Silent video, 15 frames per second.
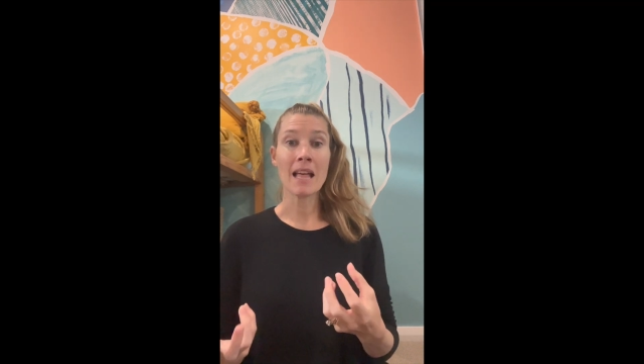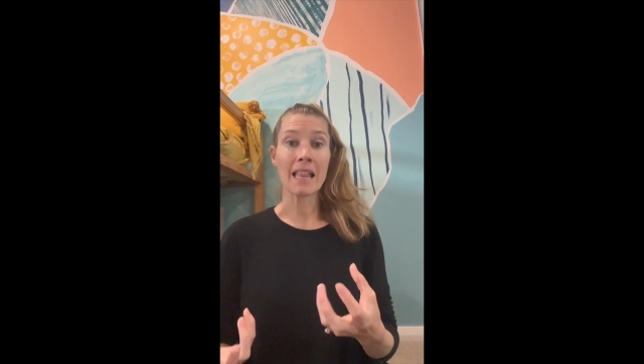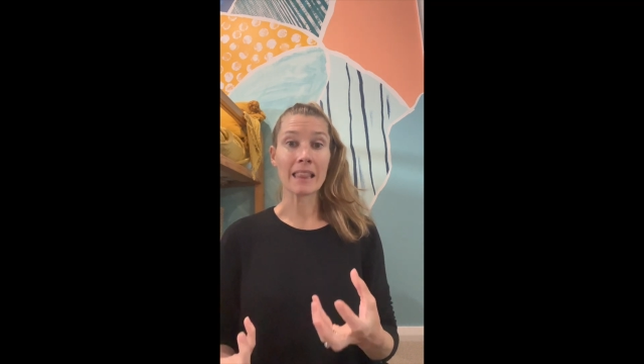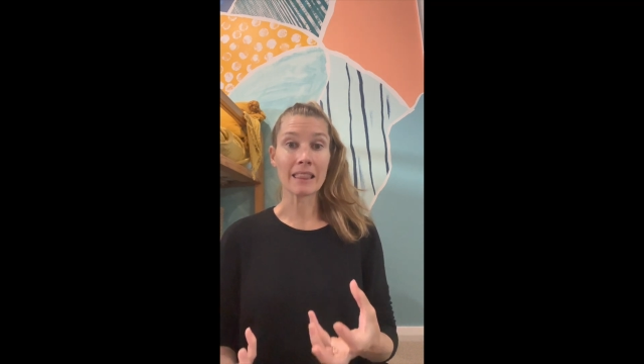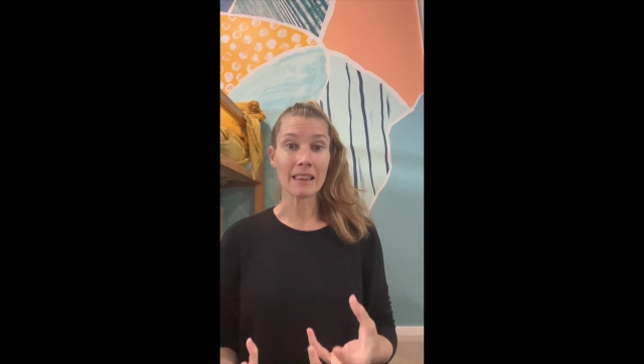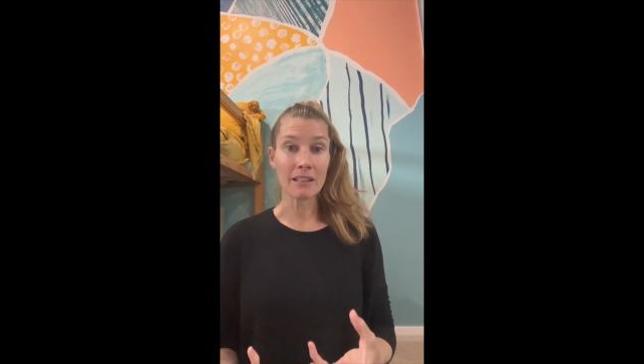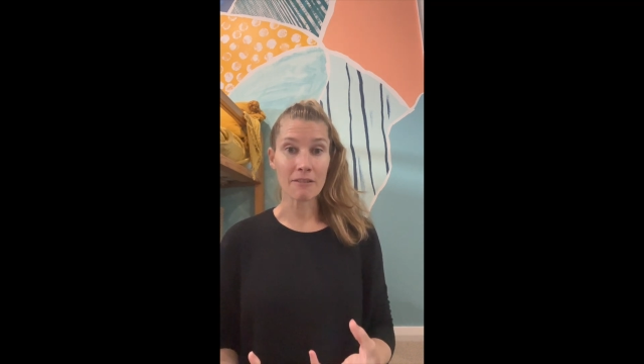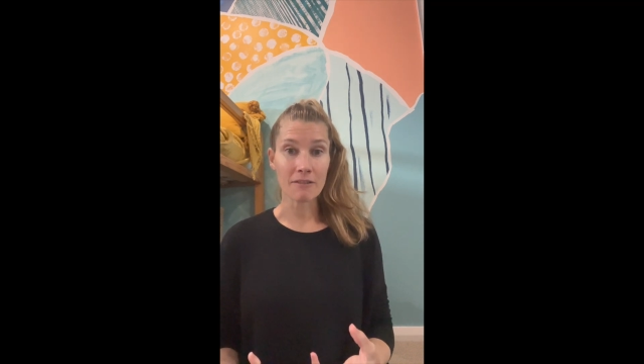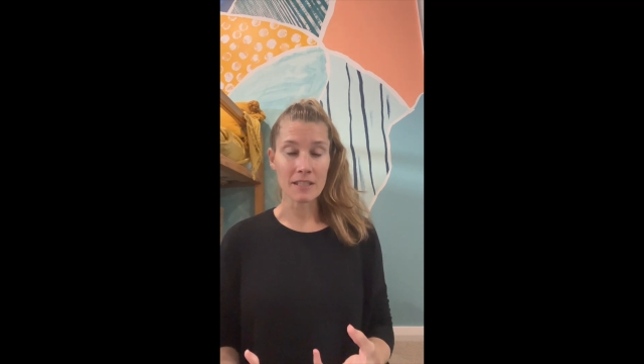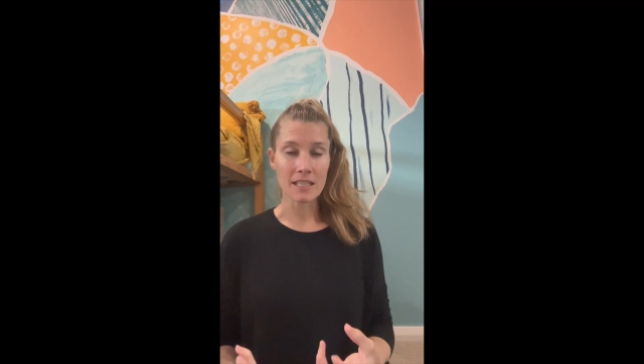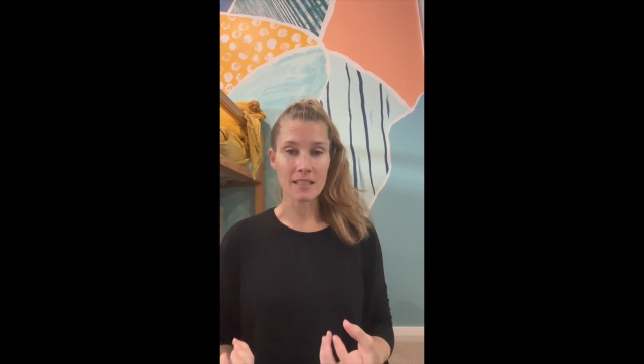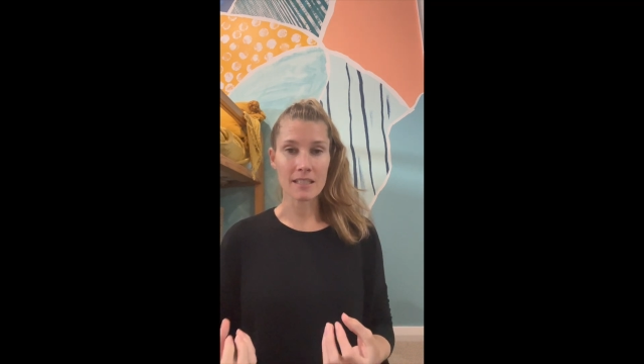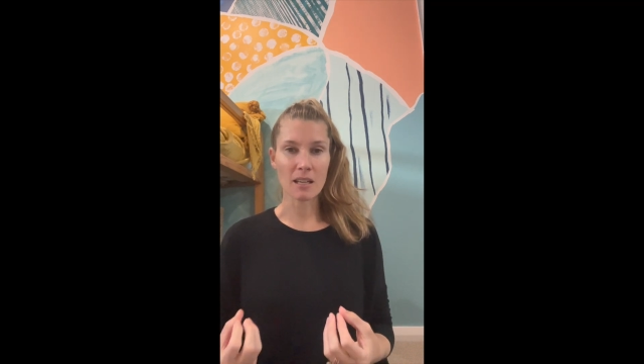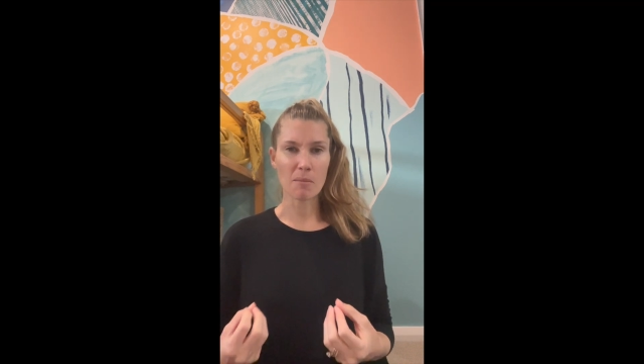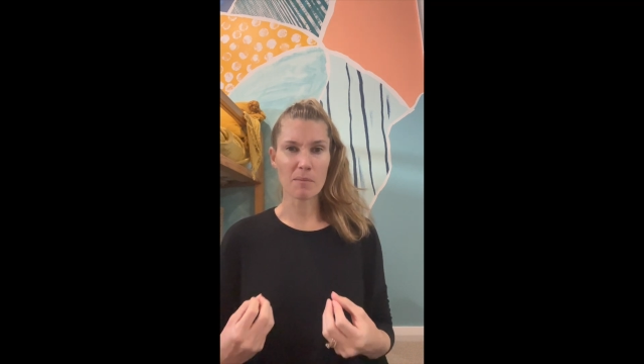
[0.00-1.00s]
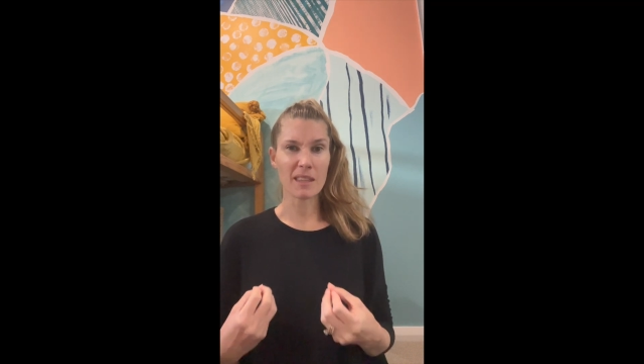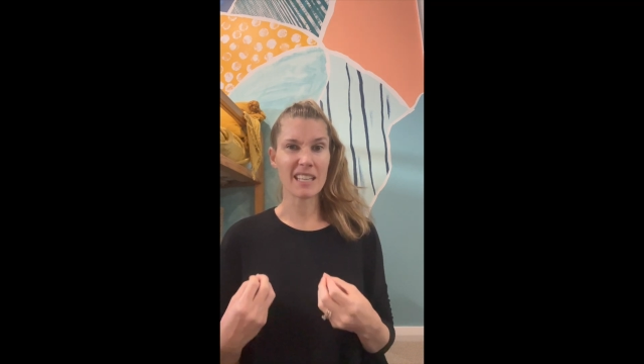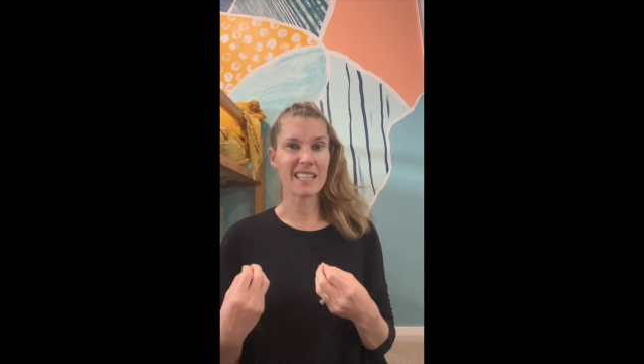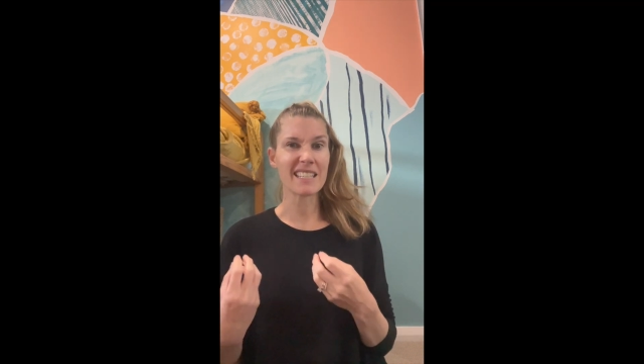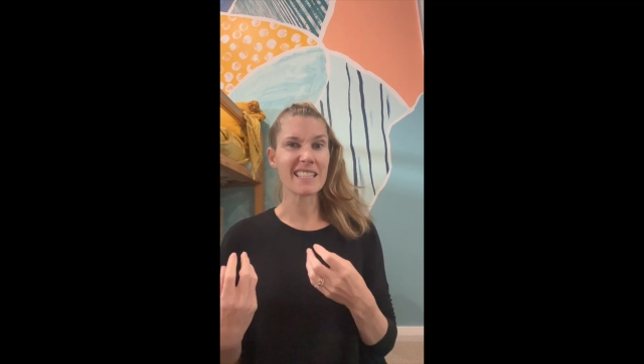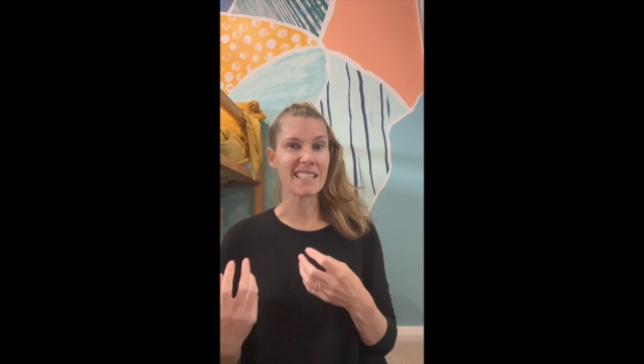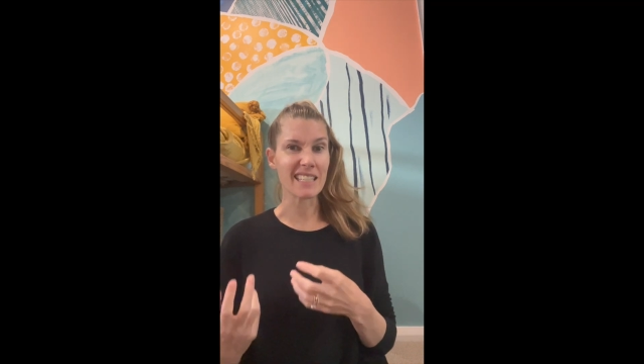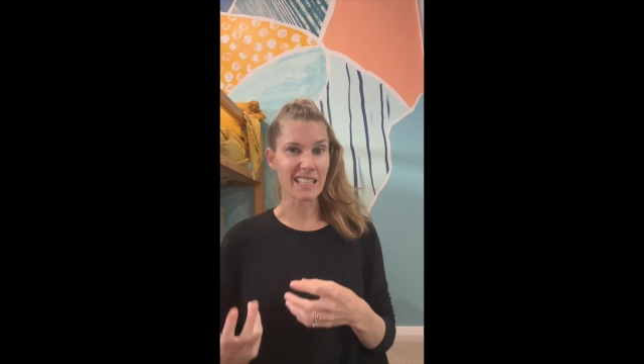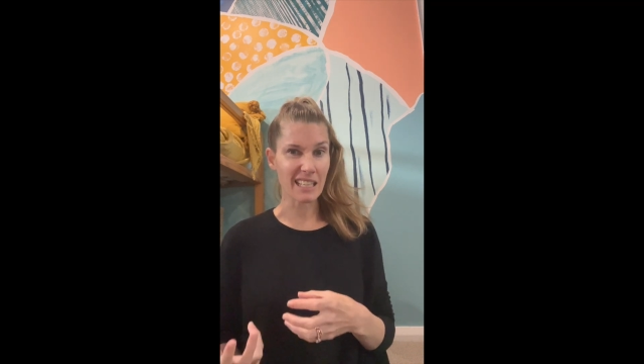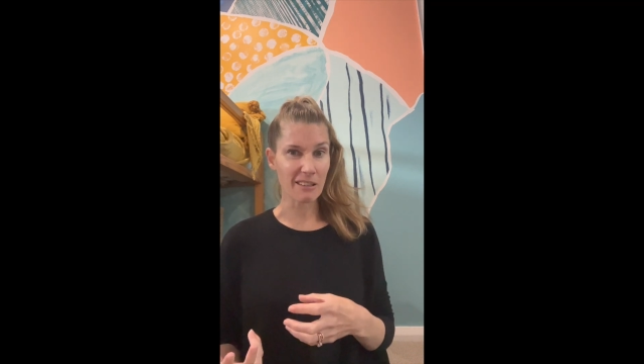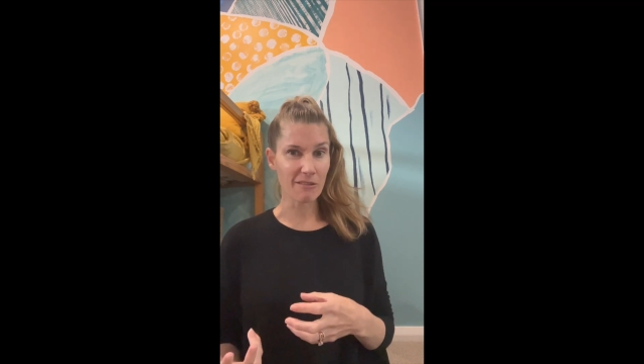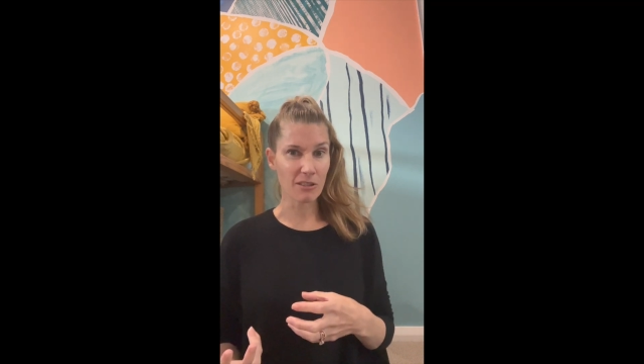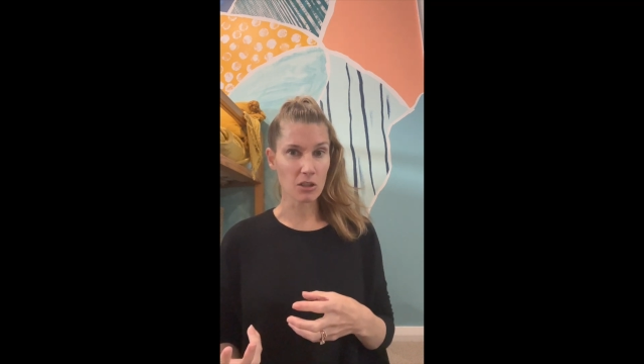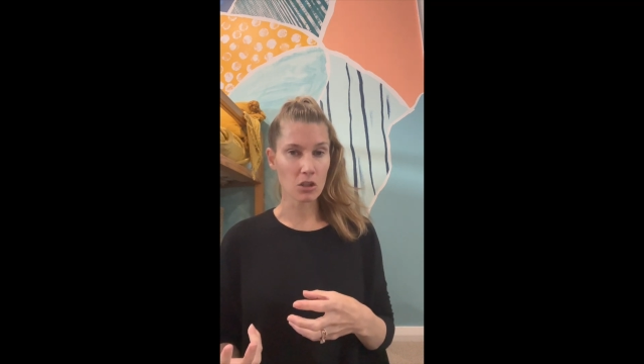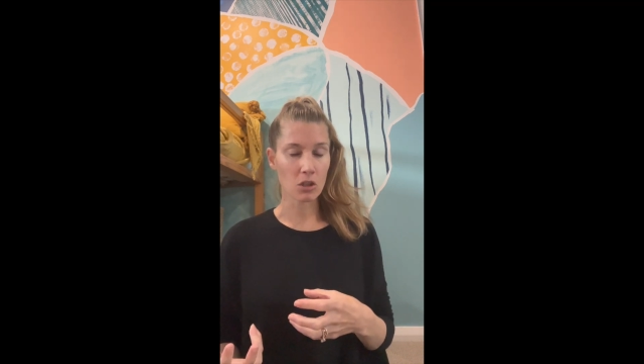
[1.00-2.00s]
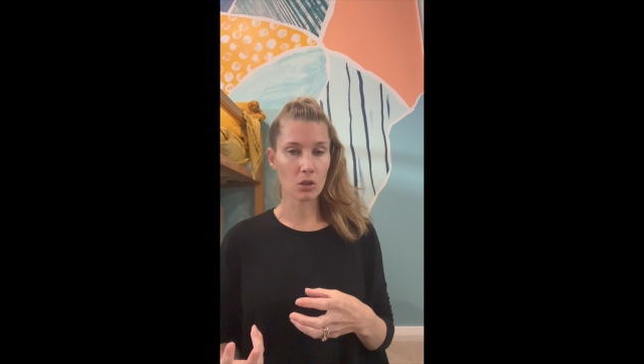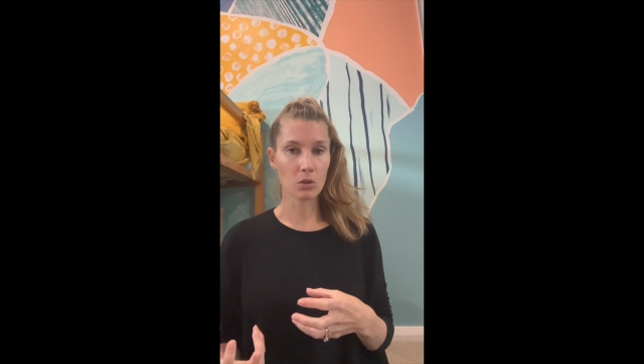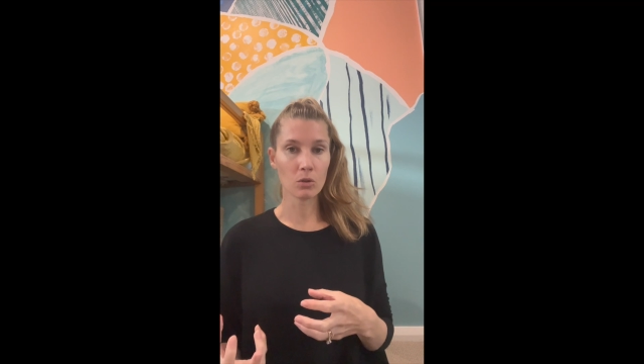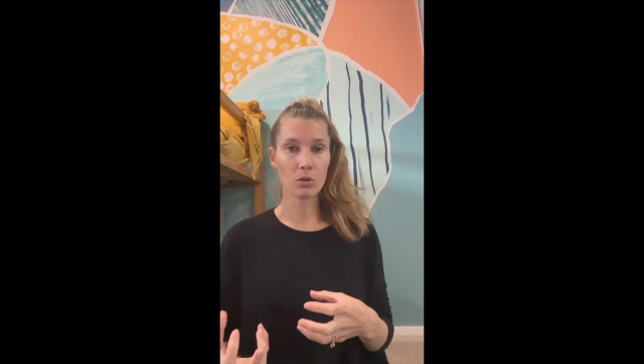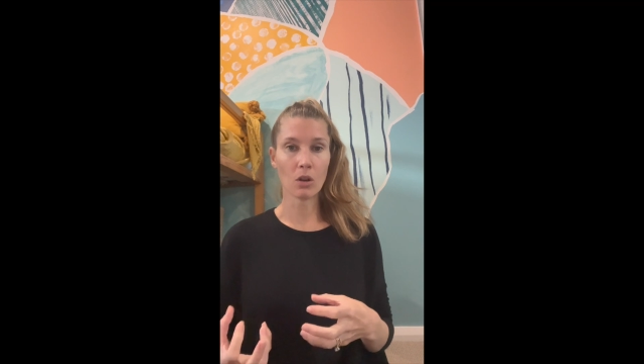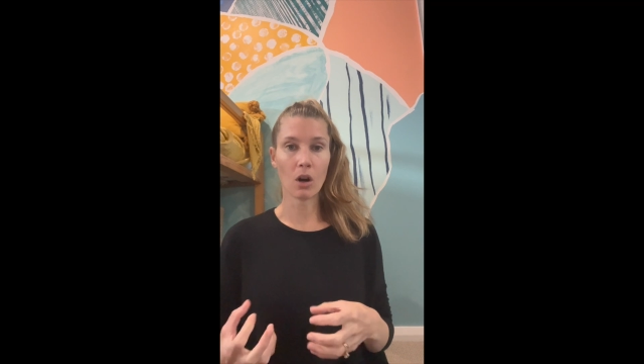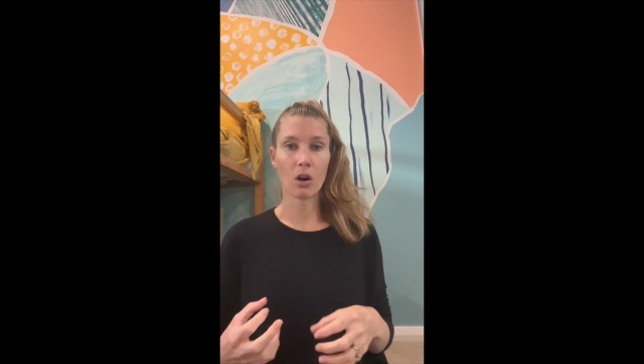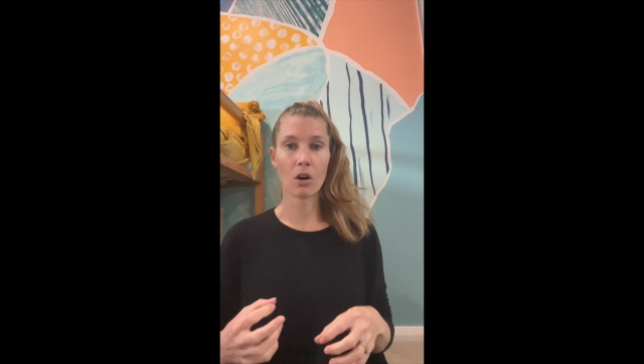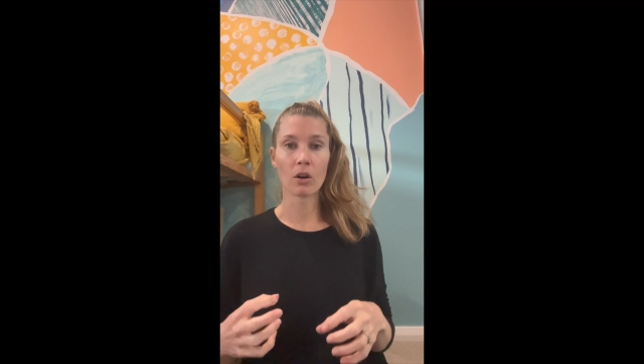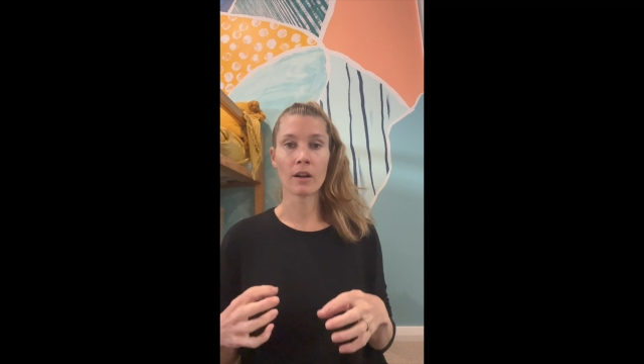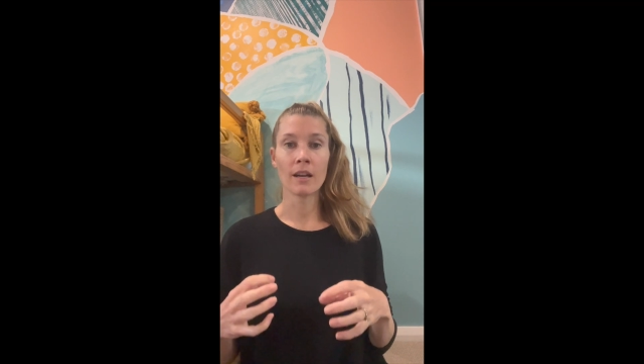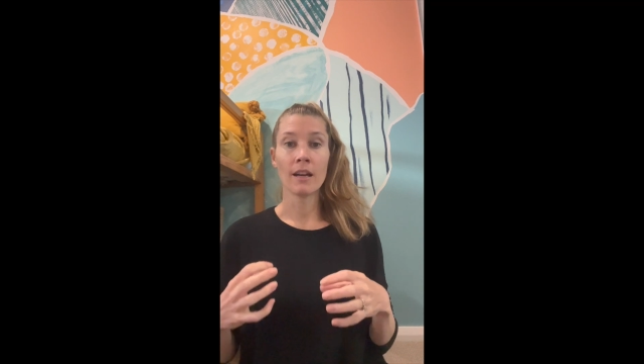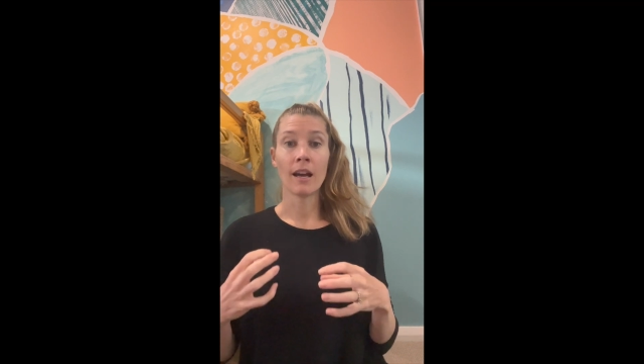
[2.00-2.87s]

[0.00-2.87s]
lifting something, sitting for too long,